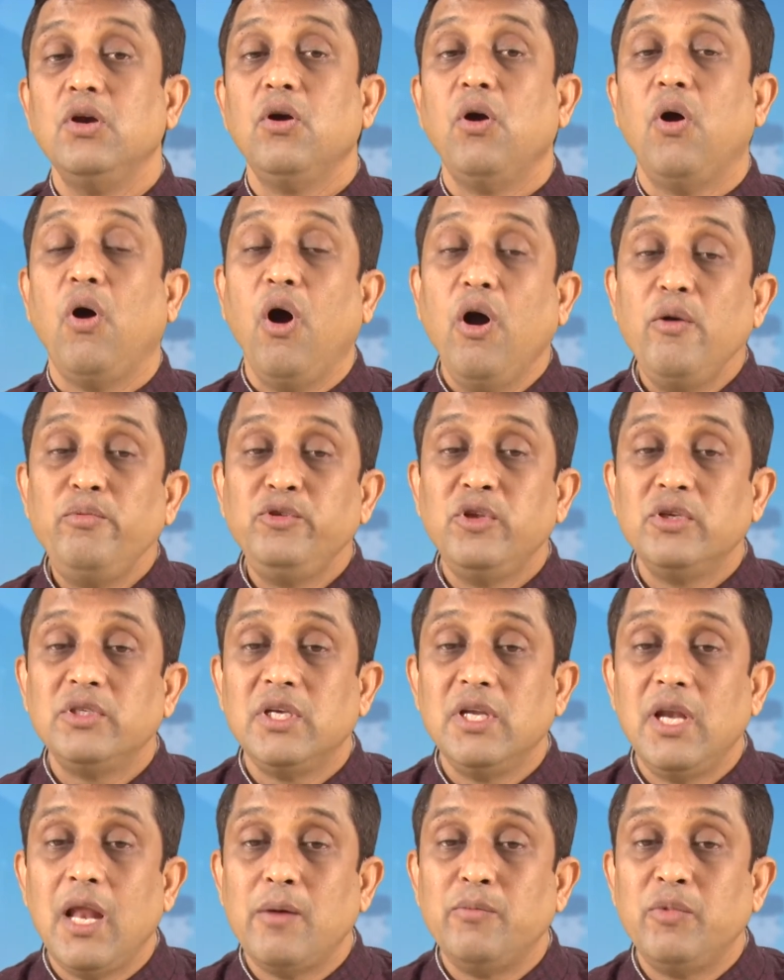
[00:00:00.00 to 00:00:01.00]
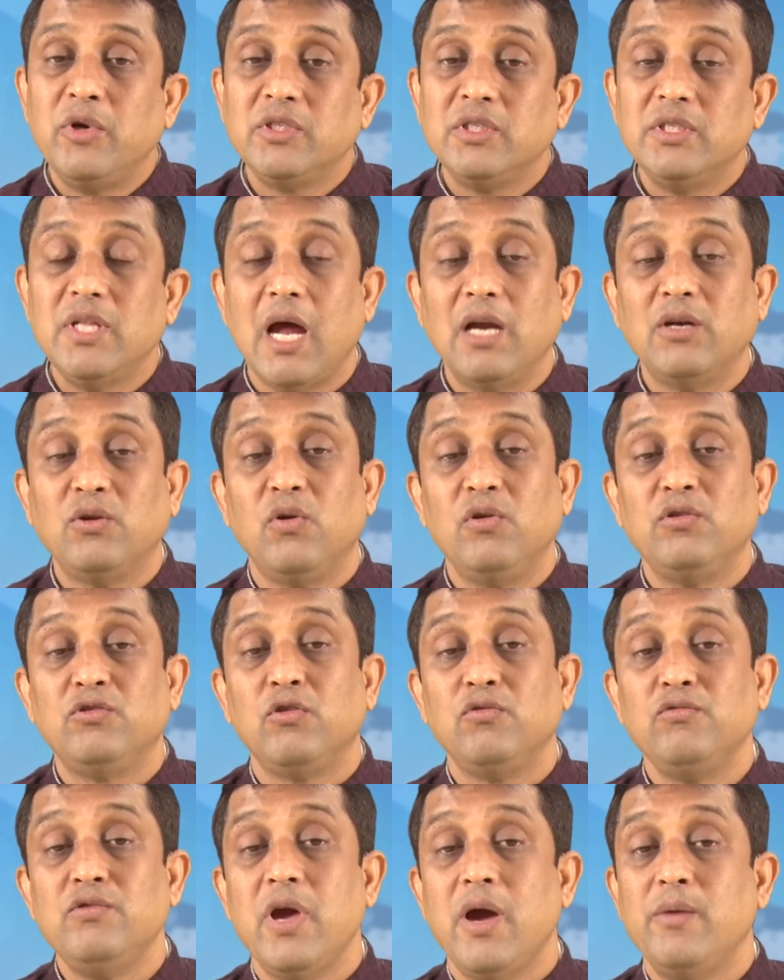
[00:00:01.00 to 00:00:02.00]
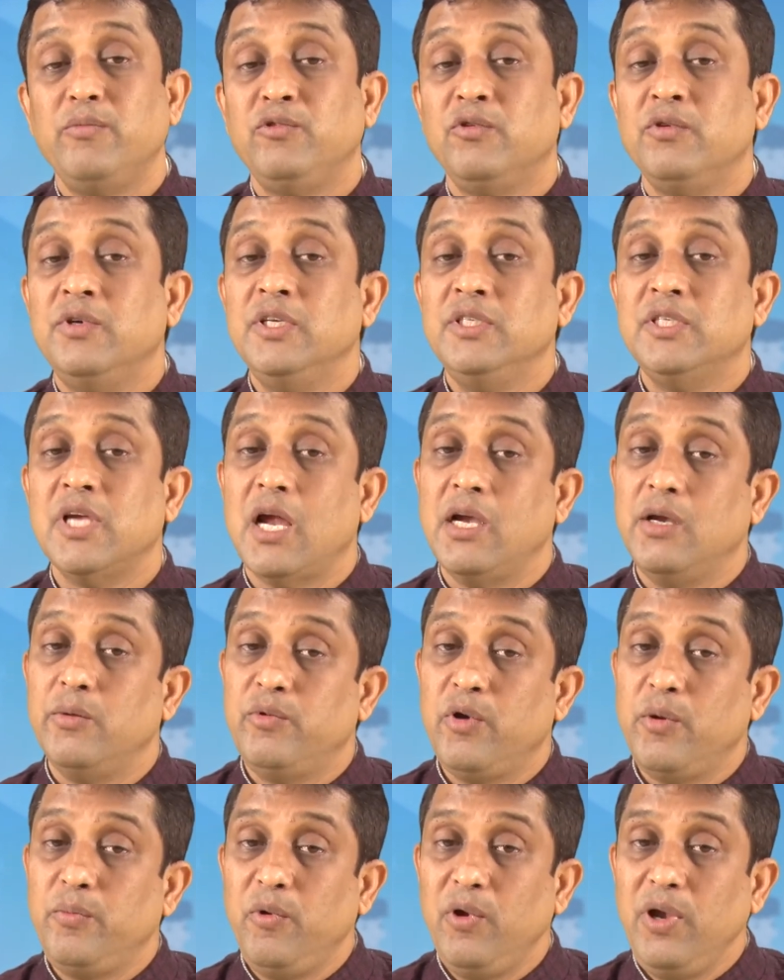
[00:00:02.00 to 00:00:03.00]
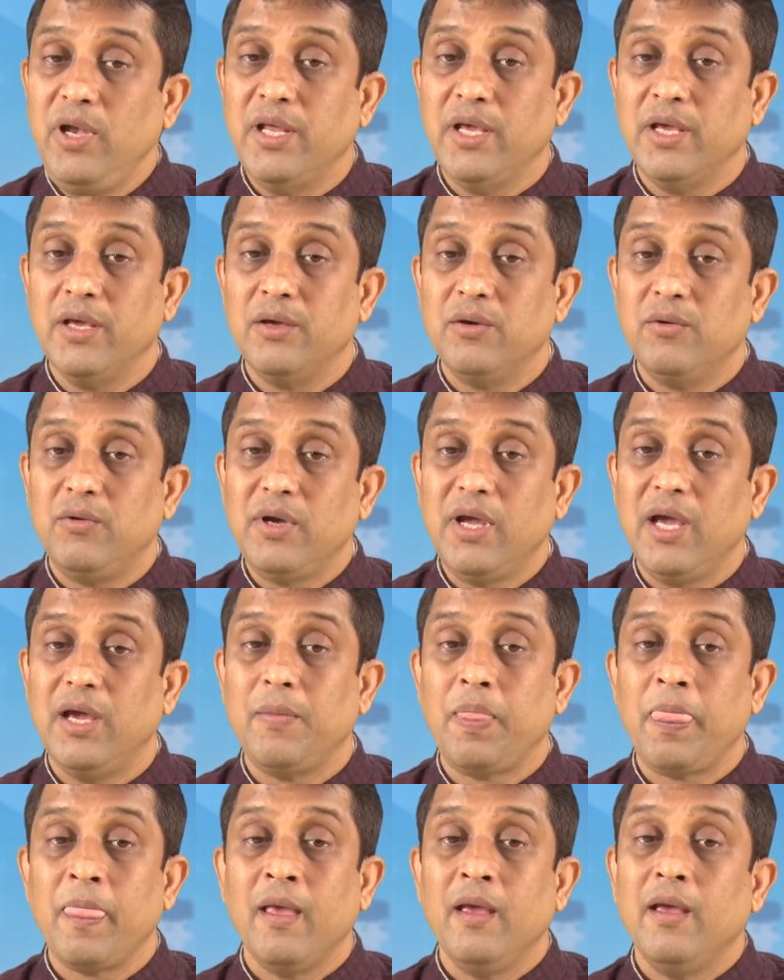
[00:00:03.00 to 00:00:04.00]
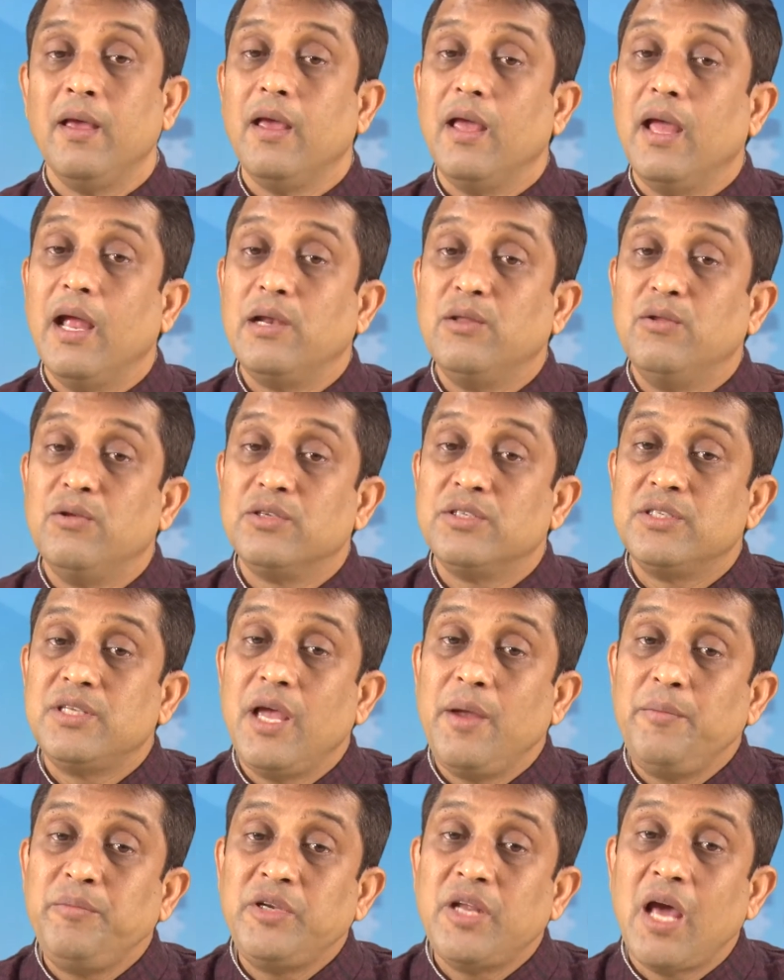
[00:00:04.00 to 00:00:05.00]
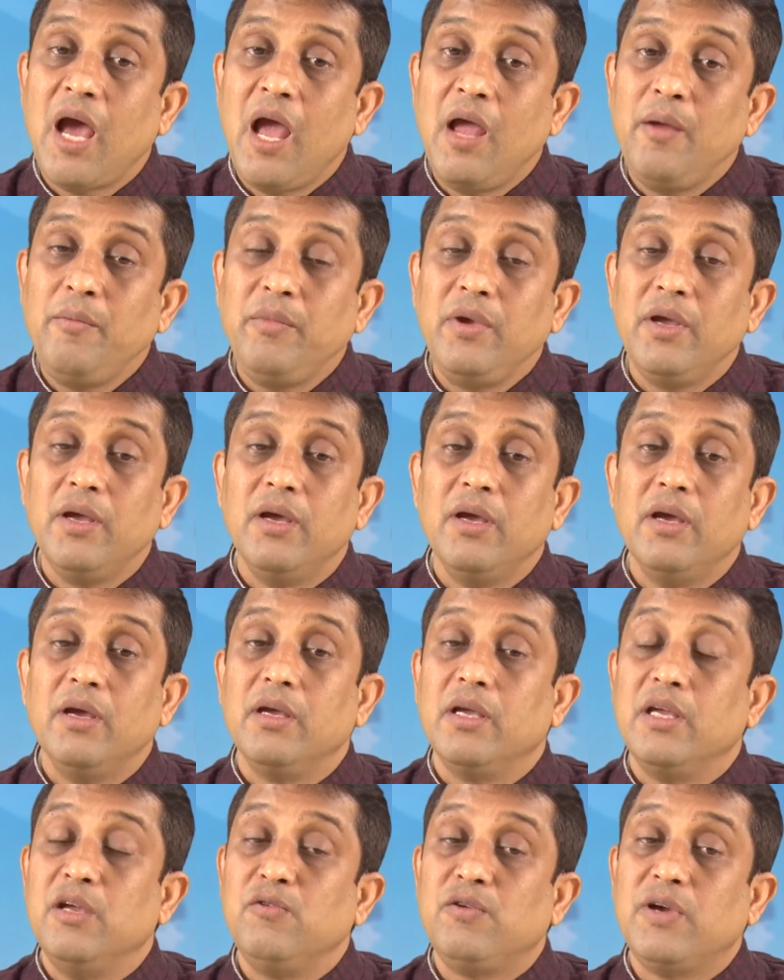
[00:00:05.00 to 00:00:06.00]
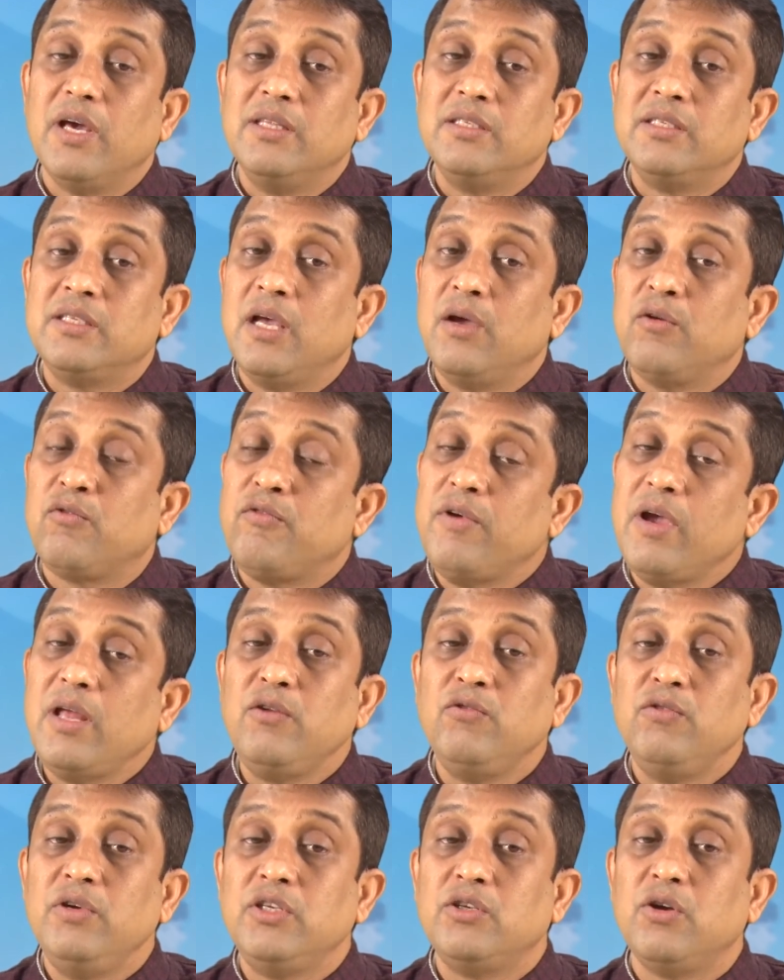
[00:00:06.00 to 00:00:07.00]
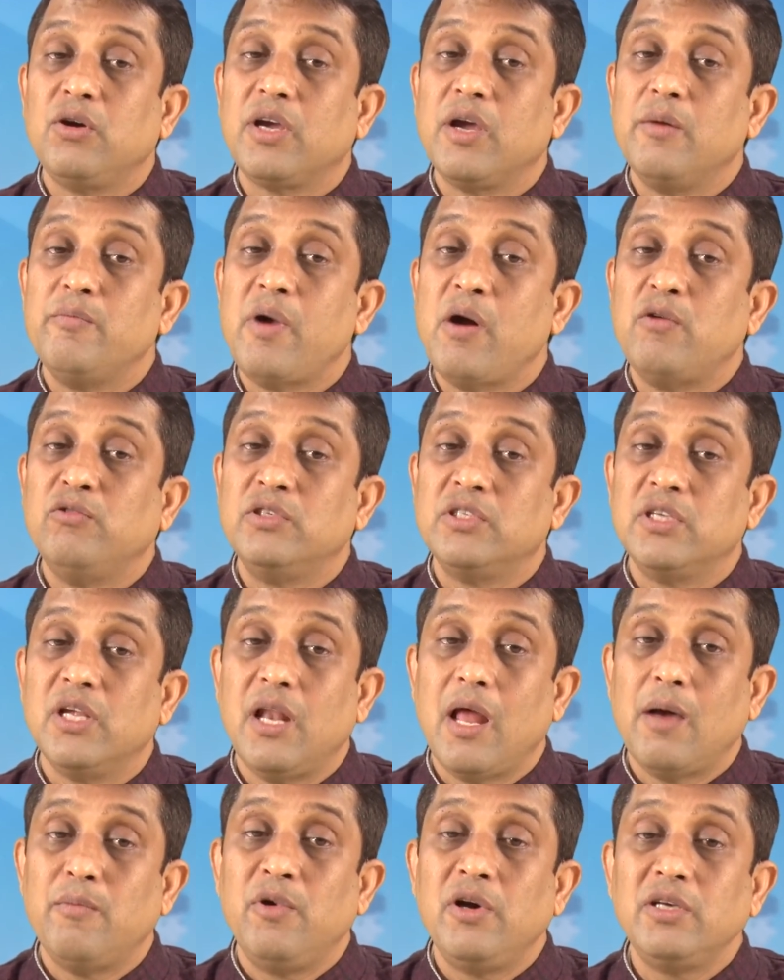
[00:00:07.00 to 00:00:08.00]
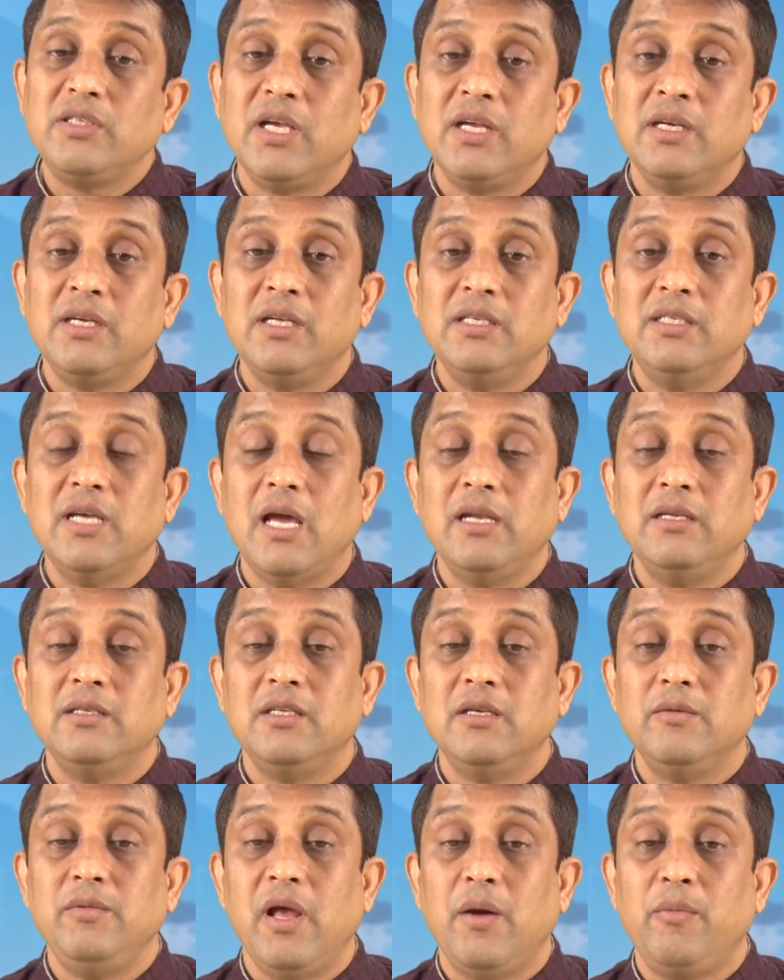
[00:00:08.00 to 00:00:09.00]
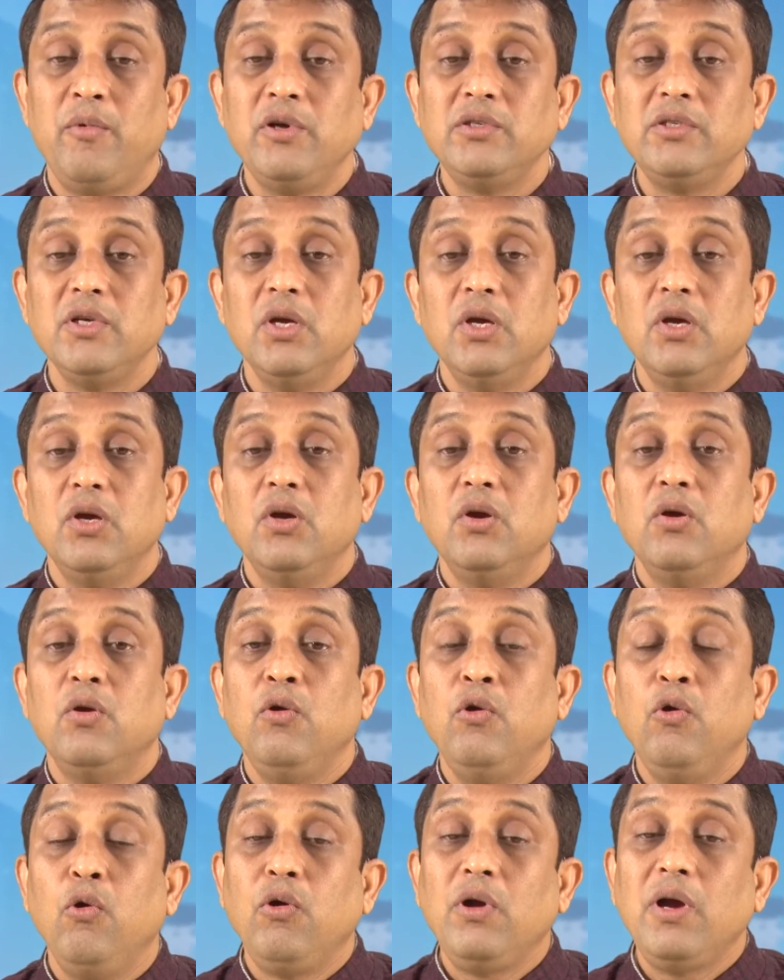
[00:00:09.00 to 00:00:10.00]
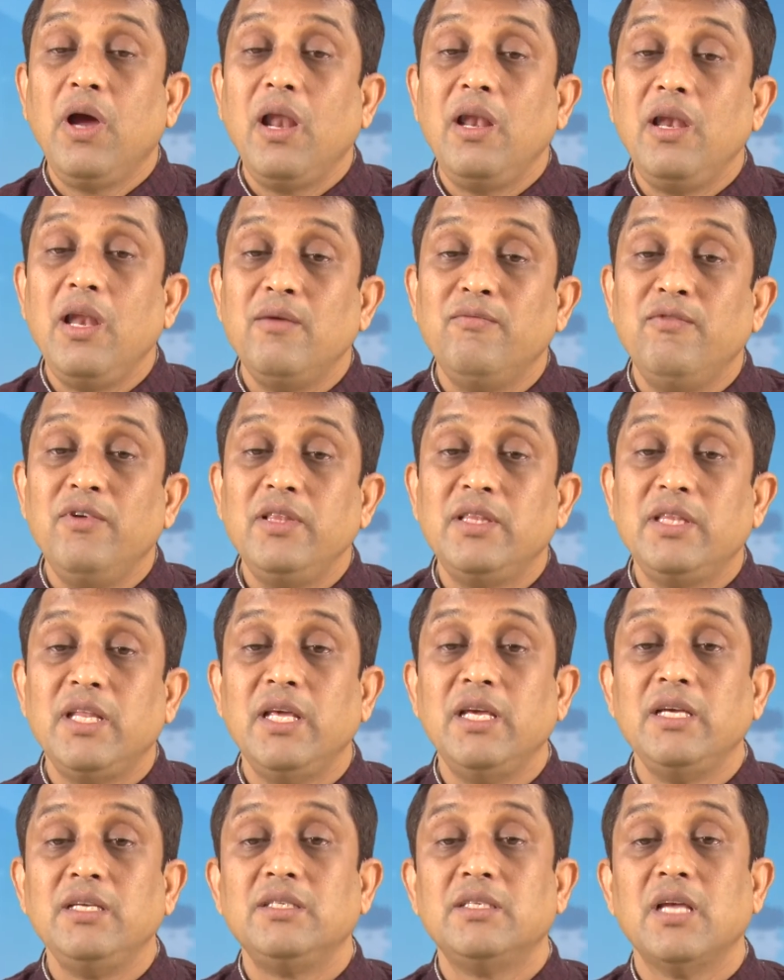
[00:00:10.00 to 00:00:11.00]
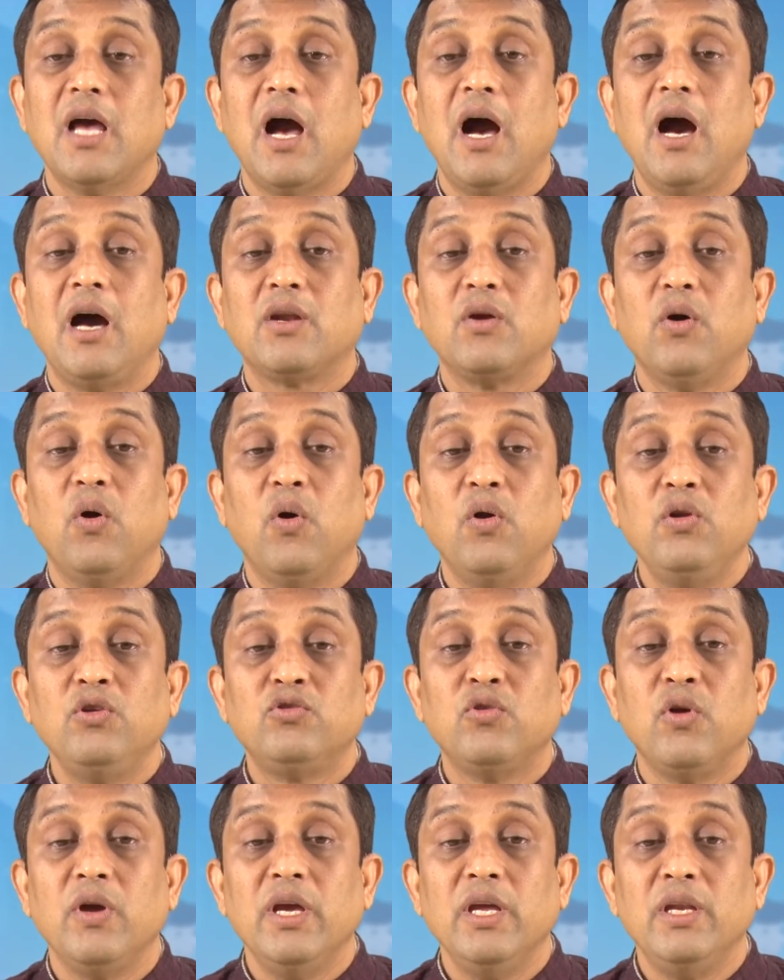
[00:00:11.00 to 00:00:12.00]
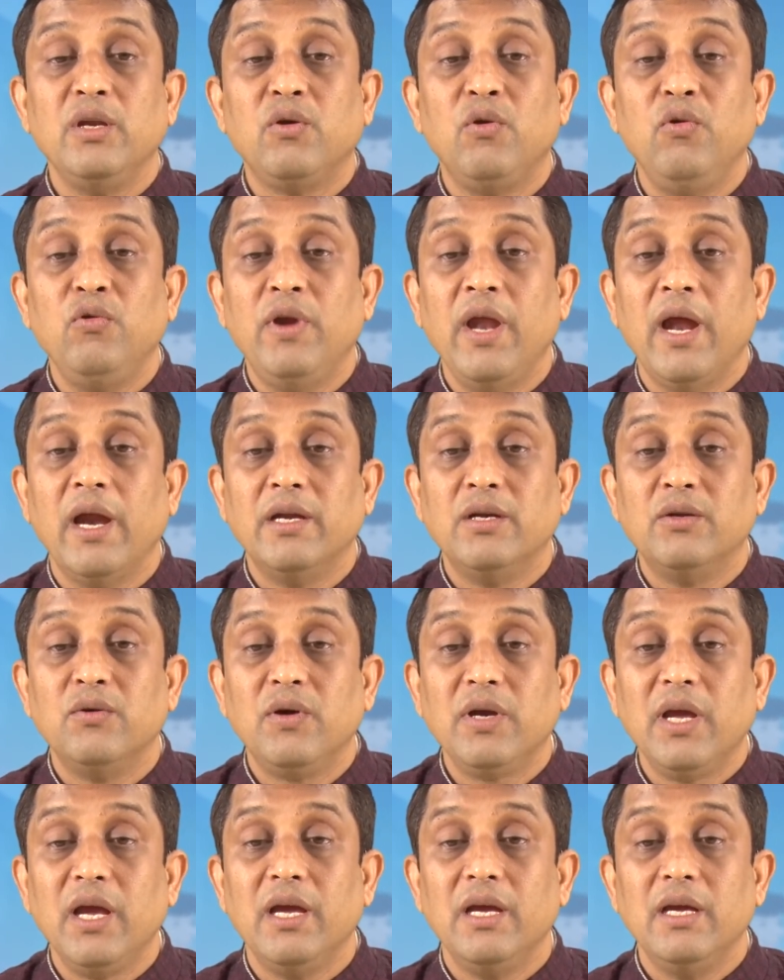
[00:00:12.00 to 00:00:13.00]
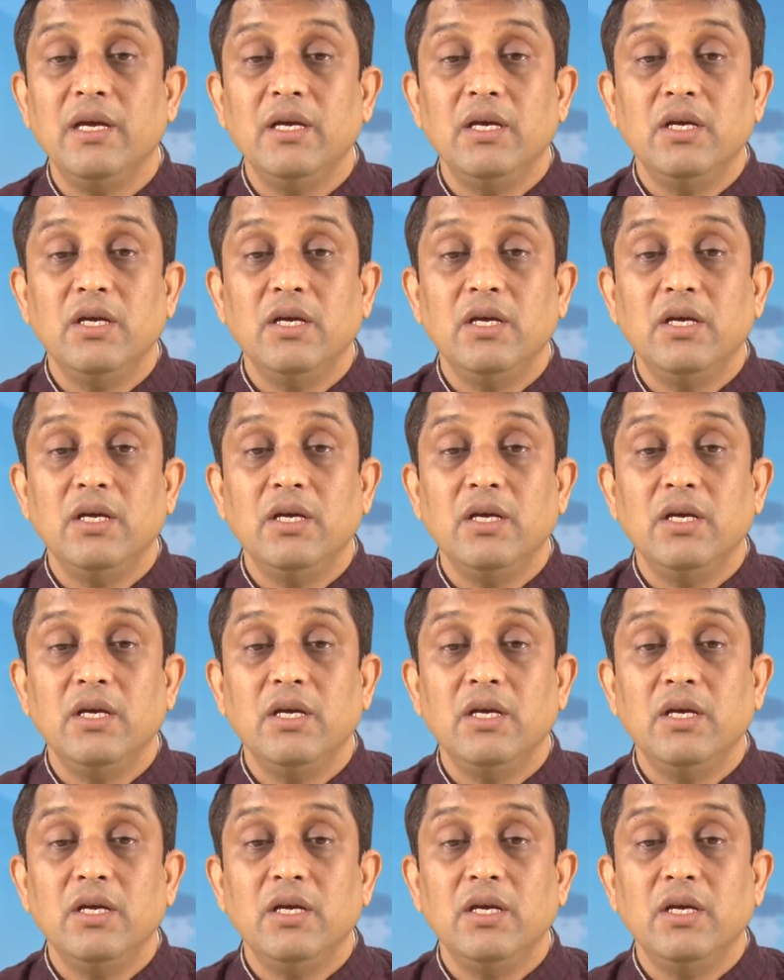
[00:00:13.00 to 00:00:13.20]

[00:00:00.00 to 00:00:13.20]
of the syllabus, that also you have to design properly. Okay. At the same time, you can say when we talk about syllabus and design syllabus, local level things are also included. Okay.